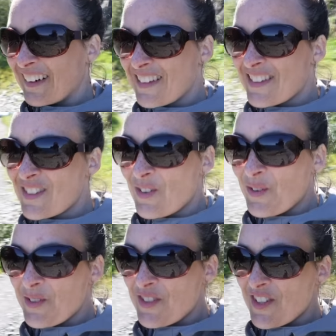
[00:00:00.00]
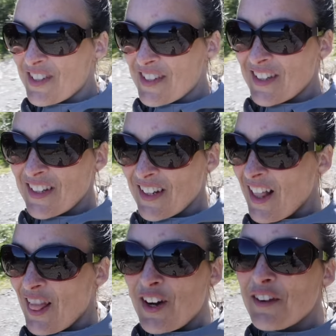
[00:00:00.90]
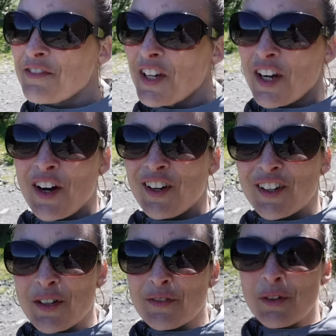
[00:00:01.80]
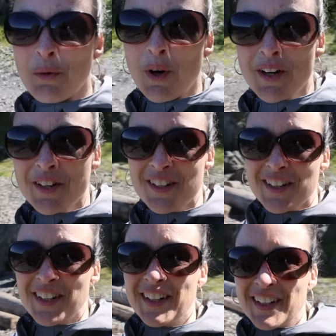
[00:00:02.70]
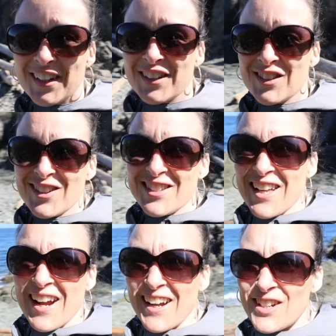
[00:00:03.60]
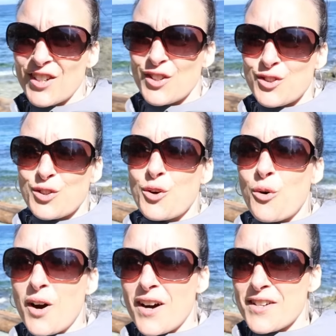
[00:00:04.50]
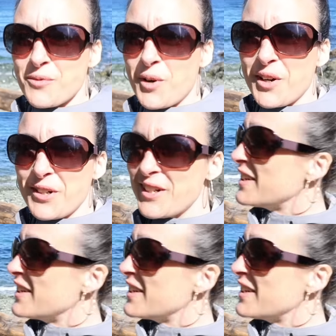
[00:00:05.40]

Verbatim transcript: It's gorgeous. I love the color of the water. It's just like turquoise water.